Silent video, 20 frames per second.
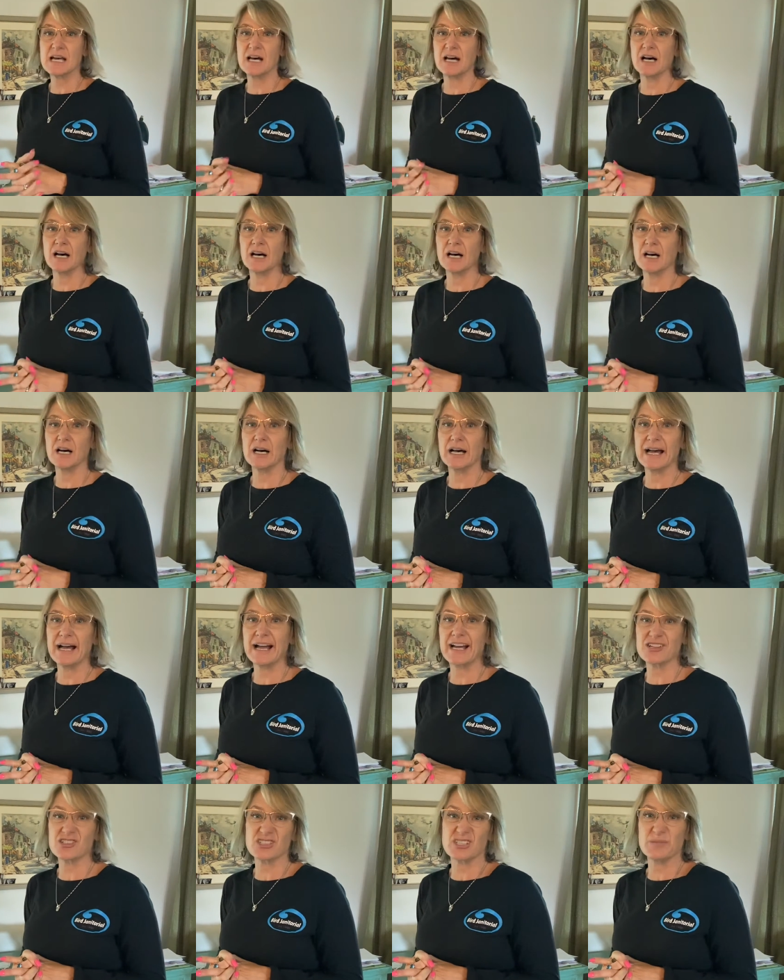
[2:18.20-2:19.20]

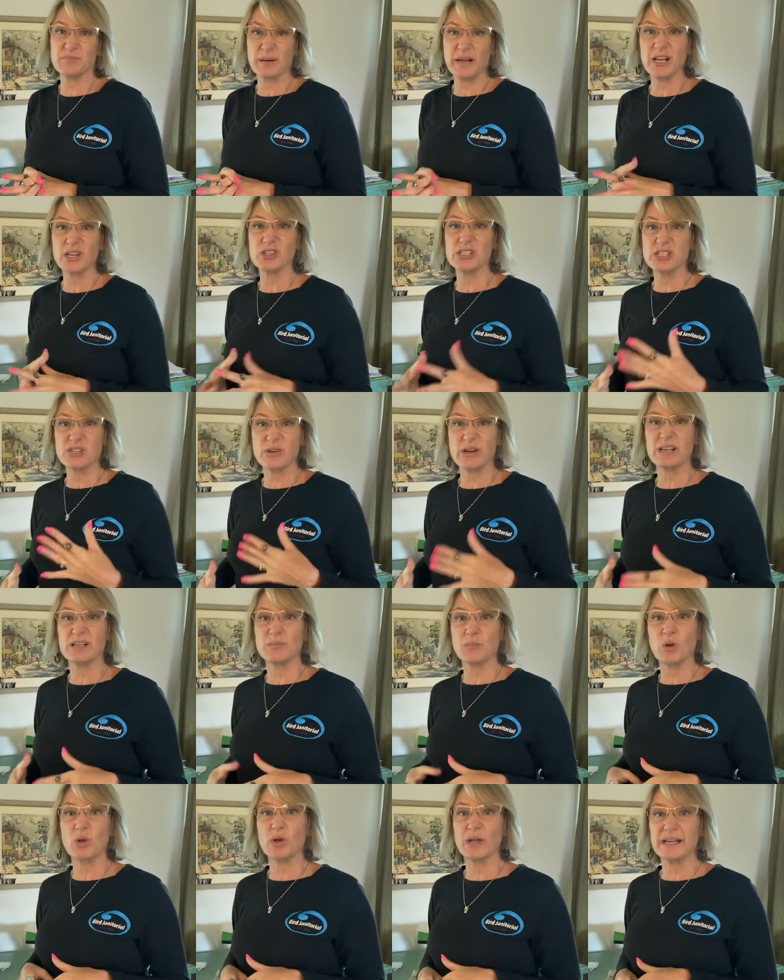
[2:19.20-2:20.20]
actually
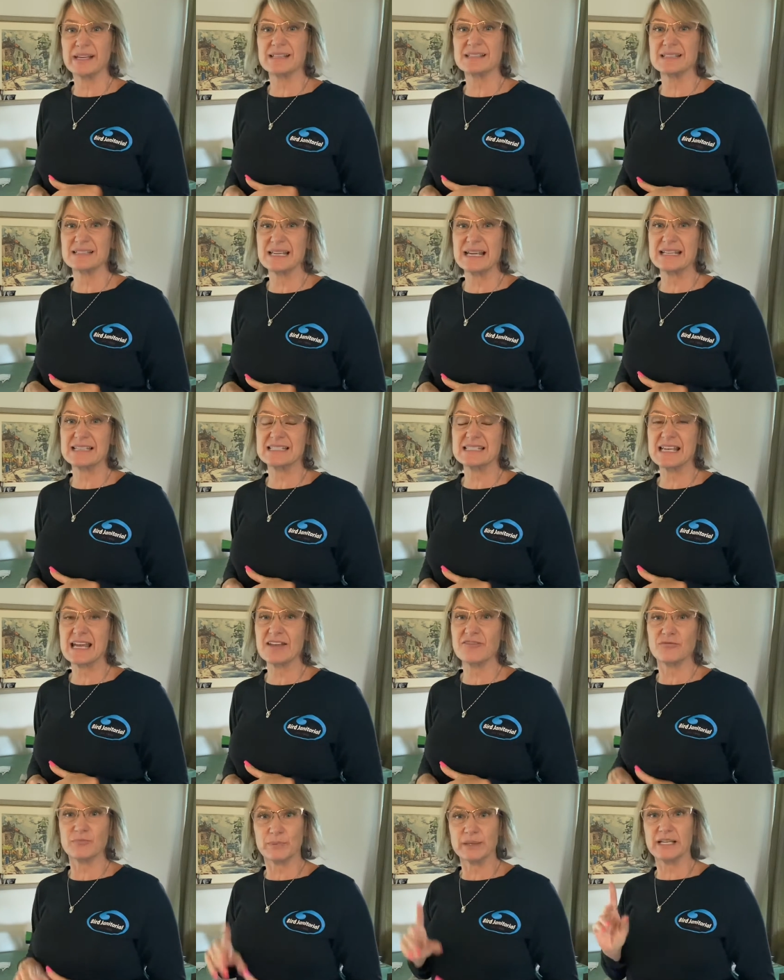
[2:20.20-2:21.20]
biodegradable and safe,
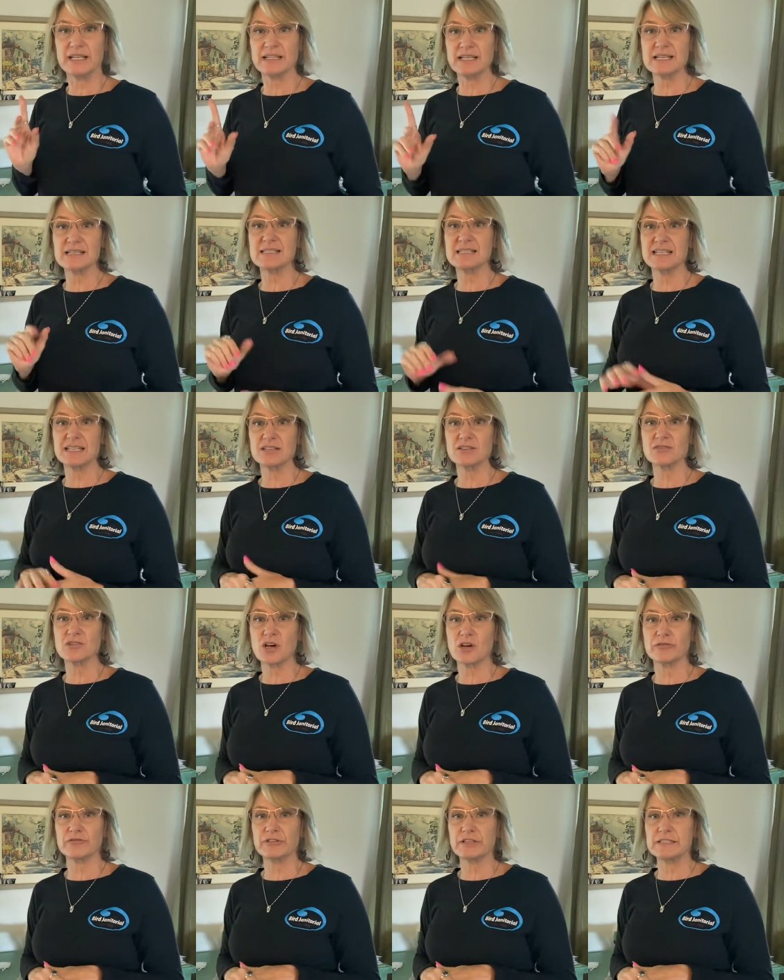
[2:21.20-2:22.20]
but it does kill
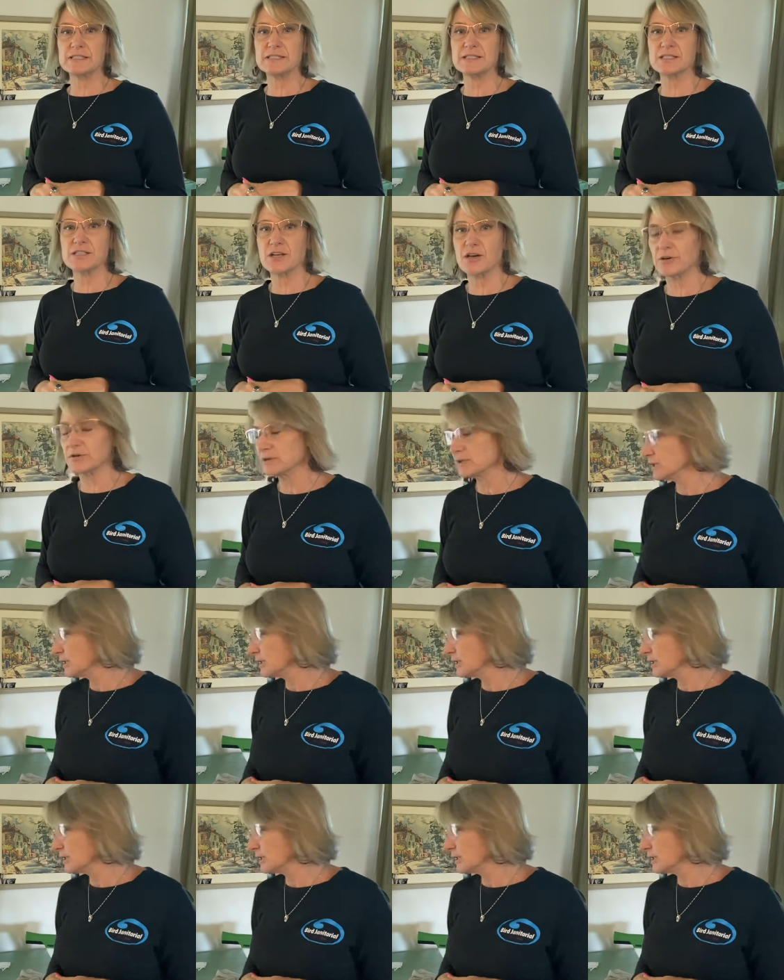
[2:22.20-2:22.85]
COVID. So,